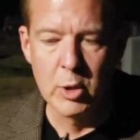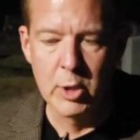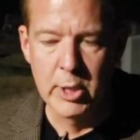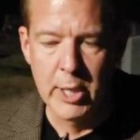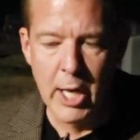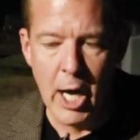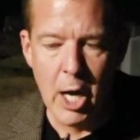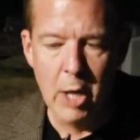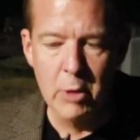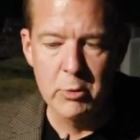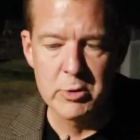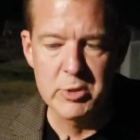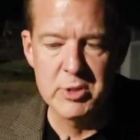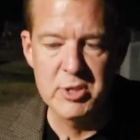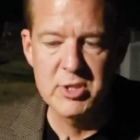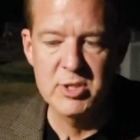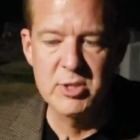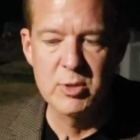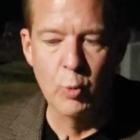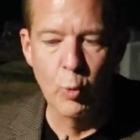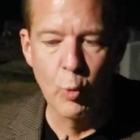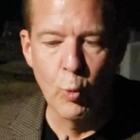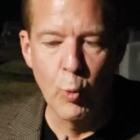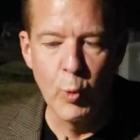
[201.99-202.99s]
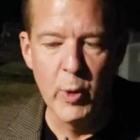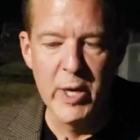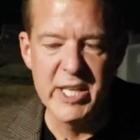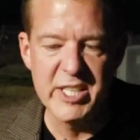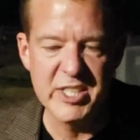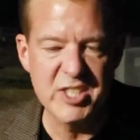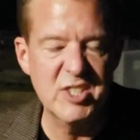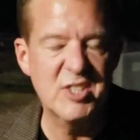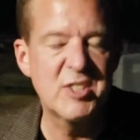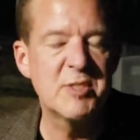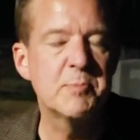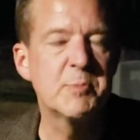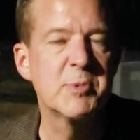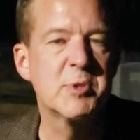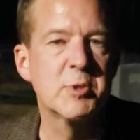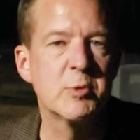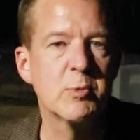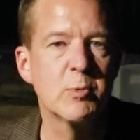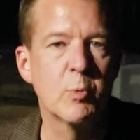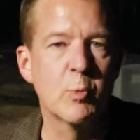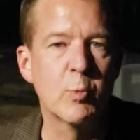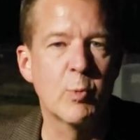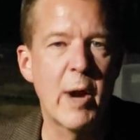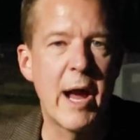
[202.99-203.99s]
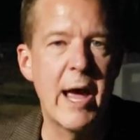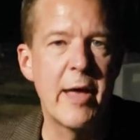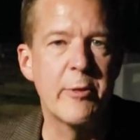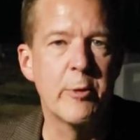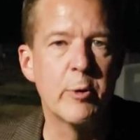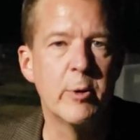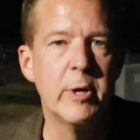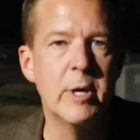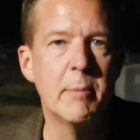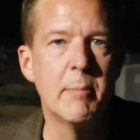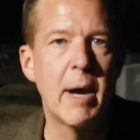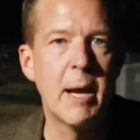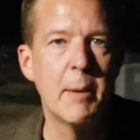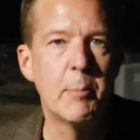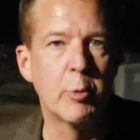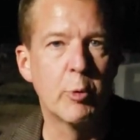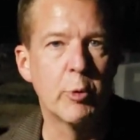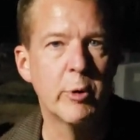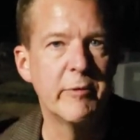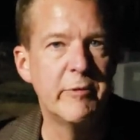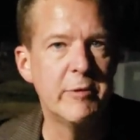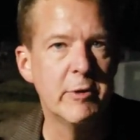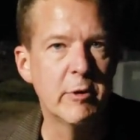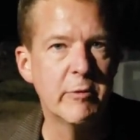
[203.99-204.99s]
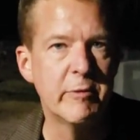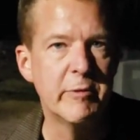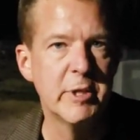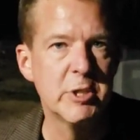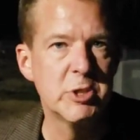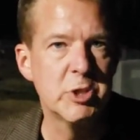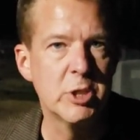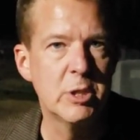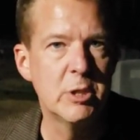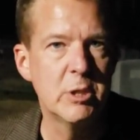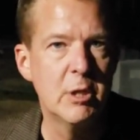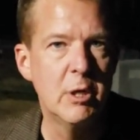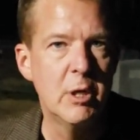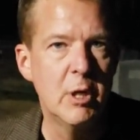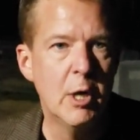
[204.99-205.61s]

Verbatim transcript: ghosts, wisps rather, in my peripheral vision